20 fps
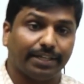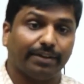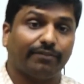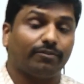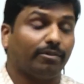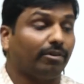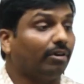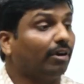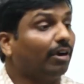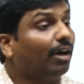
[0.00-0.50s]

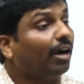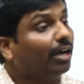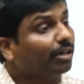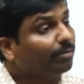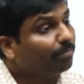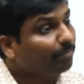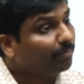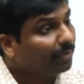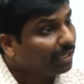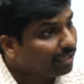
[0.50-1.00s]

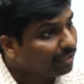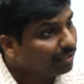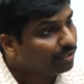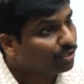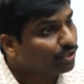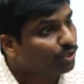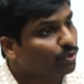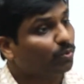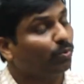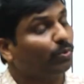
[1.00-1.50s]
normal
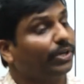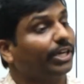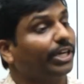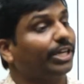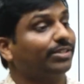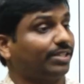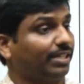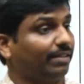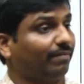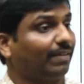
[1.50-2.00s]
storage
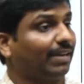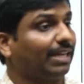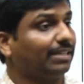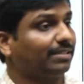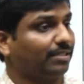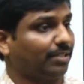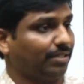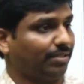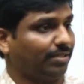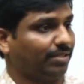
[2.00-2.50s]

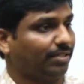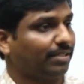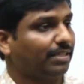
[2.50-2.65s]
devices.